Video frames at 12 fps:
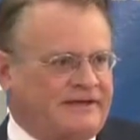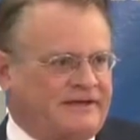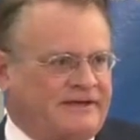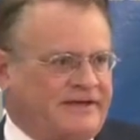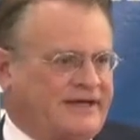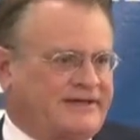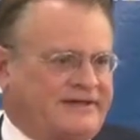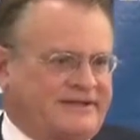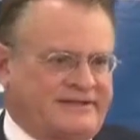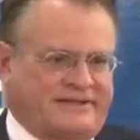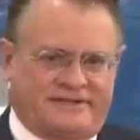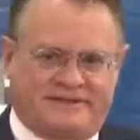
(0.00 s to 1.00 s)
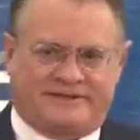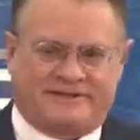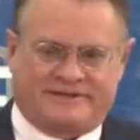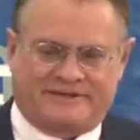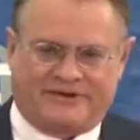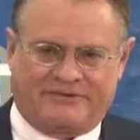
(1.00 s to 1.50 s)
you had
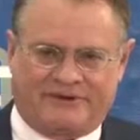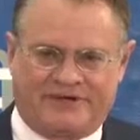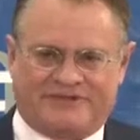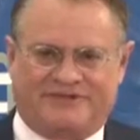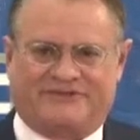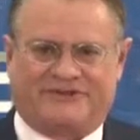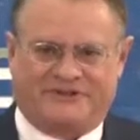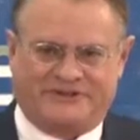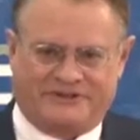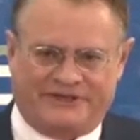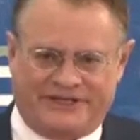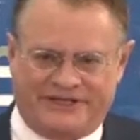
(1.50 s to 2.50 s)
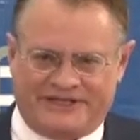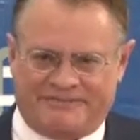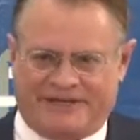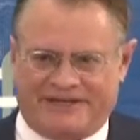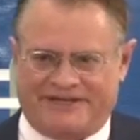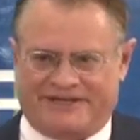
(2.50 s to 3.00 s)
a whole bunch of newly
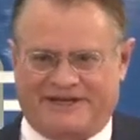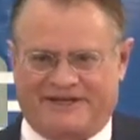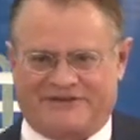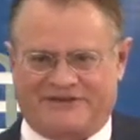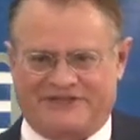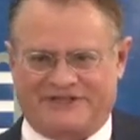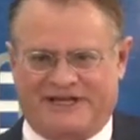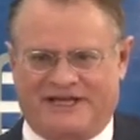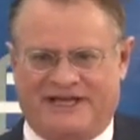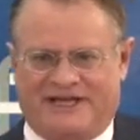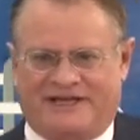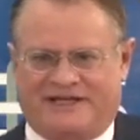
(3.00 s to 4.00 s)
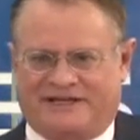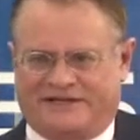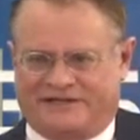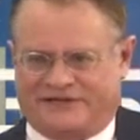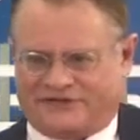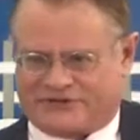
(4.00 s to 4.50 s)
independent countries
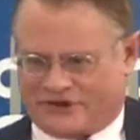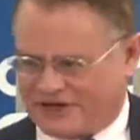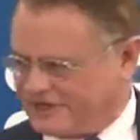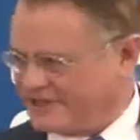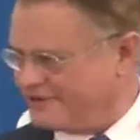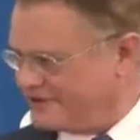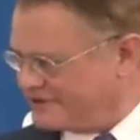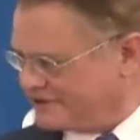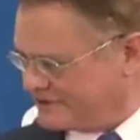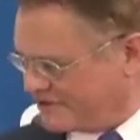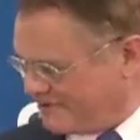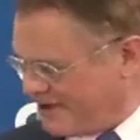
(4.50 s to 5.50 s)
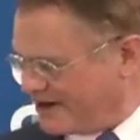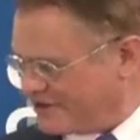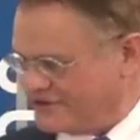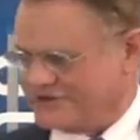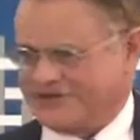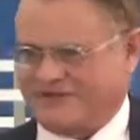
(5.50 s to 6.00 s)
struggling with
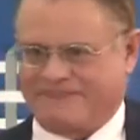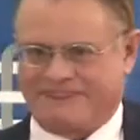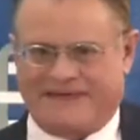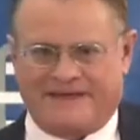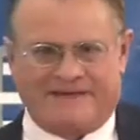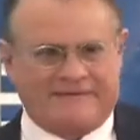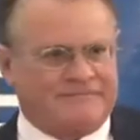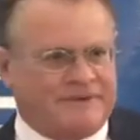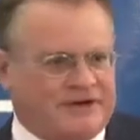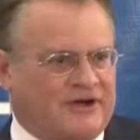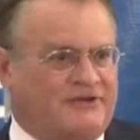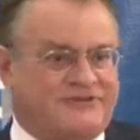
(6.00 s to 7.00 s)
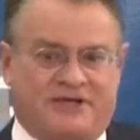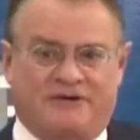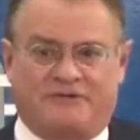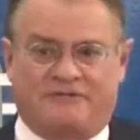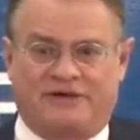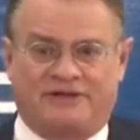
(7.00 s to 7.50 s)
democracy, but
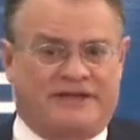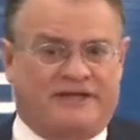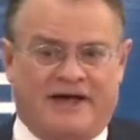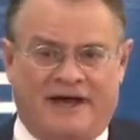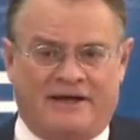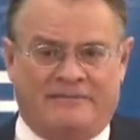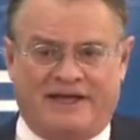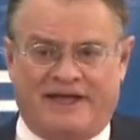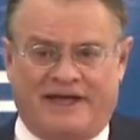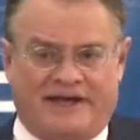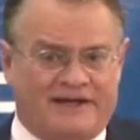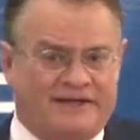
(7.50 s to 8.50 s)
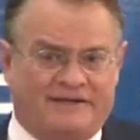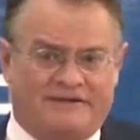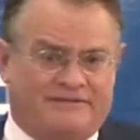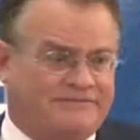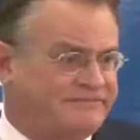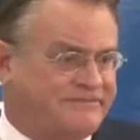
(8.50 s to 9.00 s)
also with economy. How do
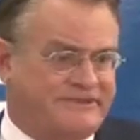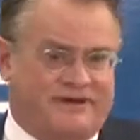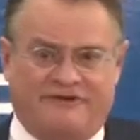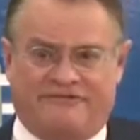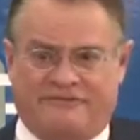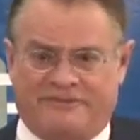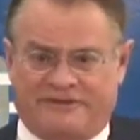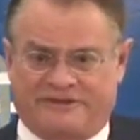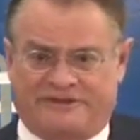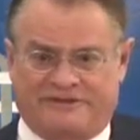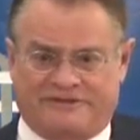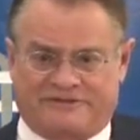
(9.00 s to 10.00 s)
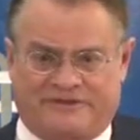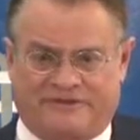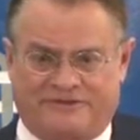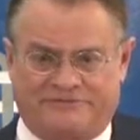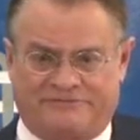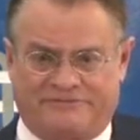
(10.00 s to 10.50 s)
you go from a
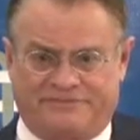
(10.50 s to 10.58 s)
controlled